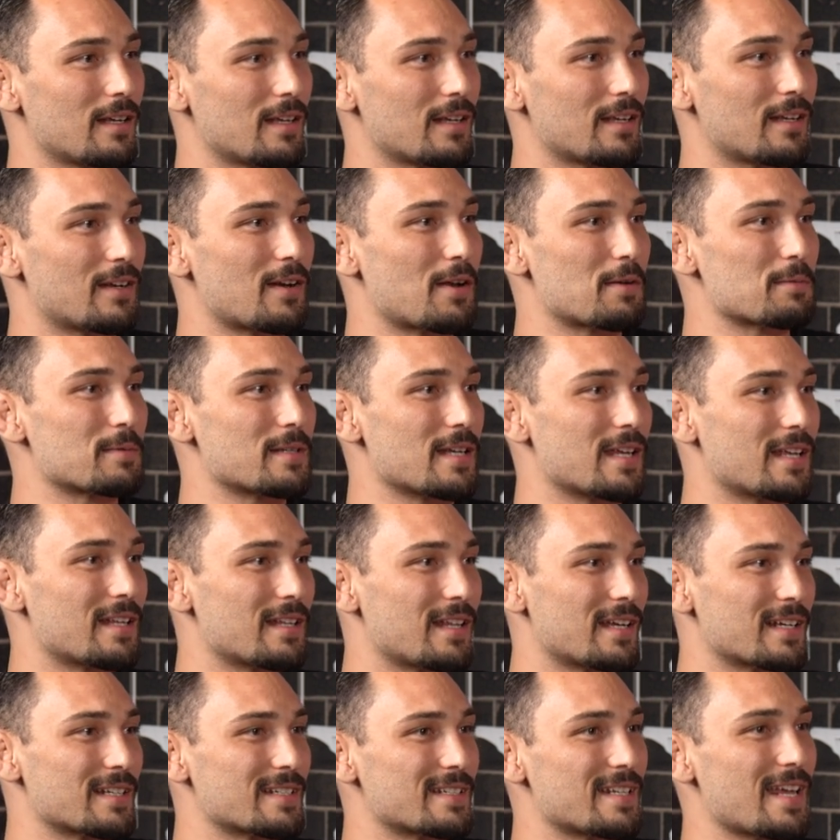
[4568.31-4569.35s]
You know what I'm saying?
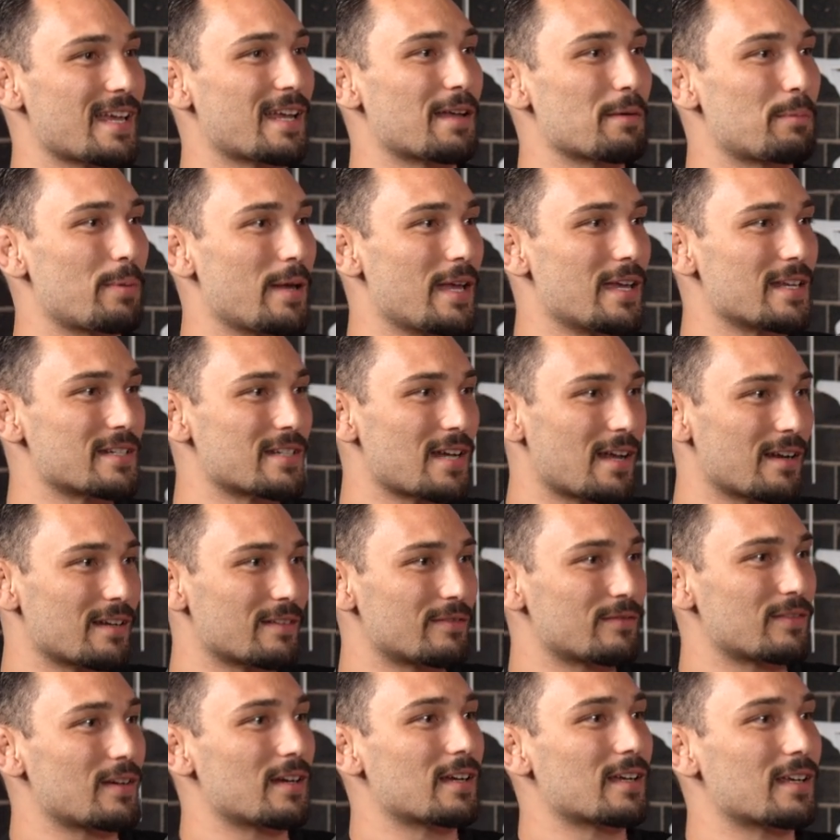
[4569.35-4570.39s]
Like, take a page out of
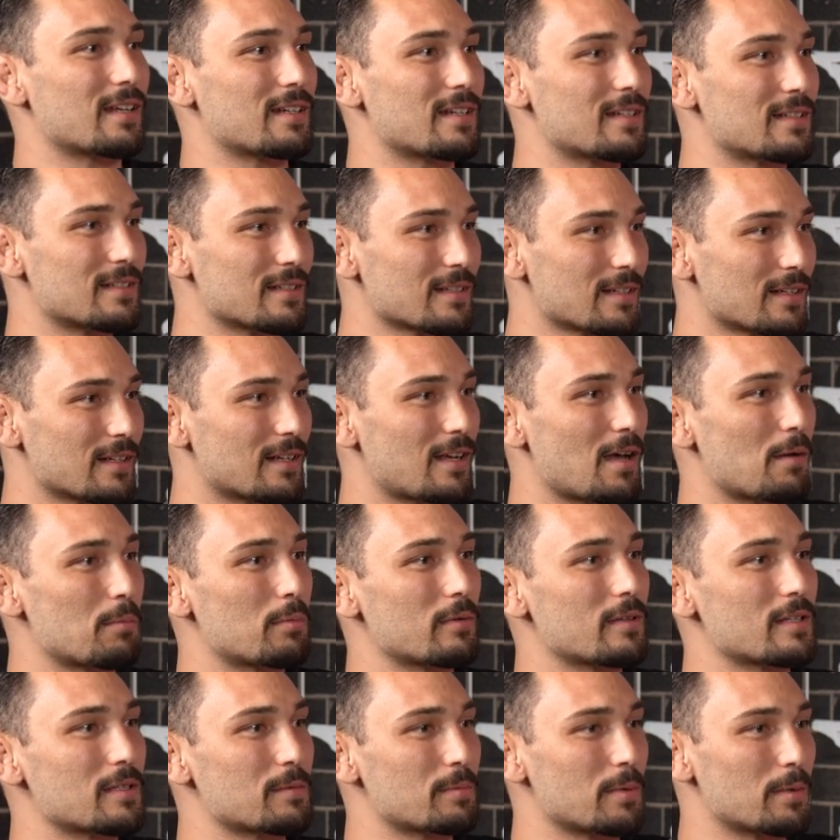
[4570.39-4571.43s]
fucking couple
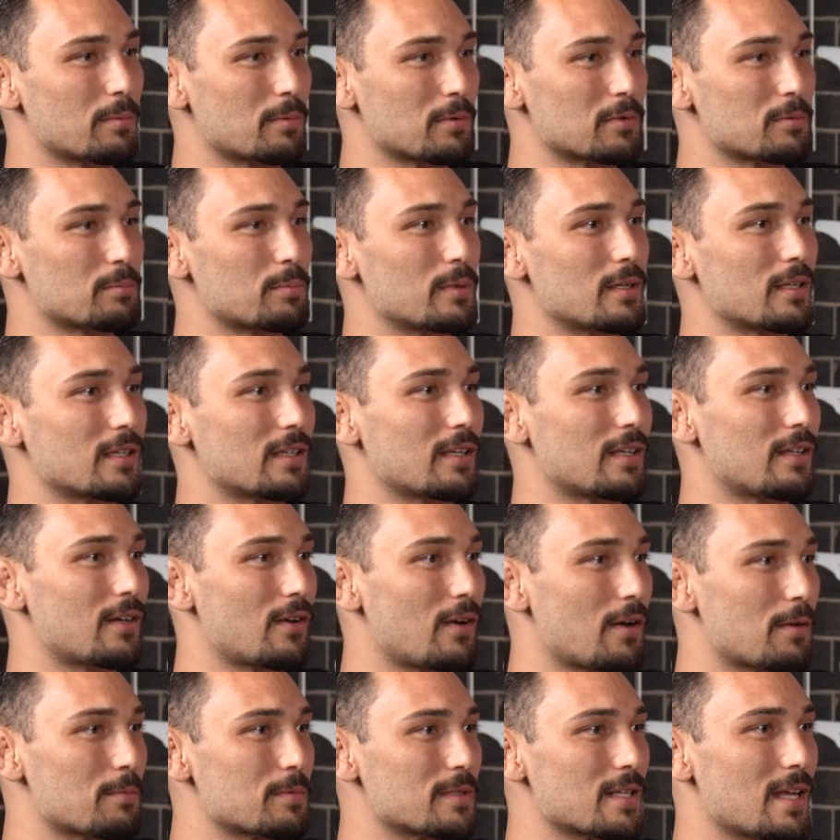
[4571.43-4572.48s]
of these people's book, you know
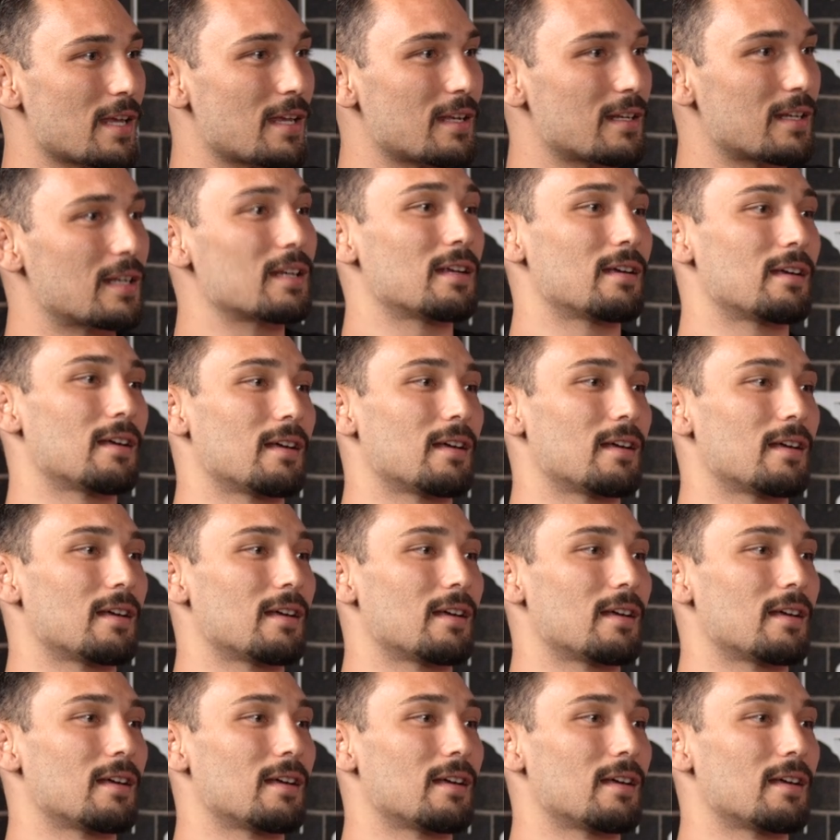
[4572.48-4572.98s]
what I'm saying?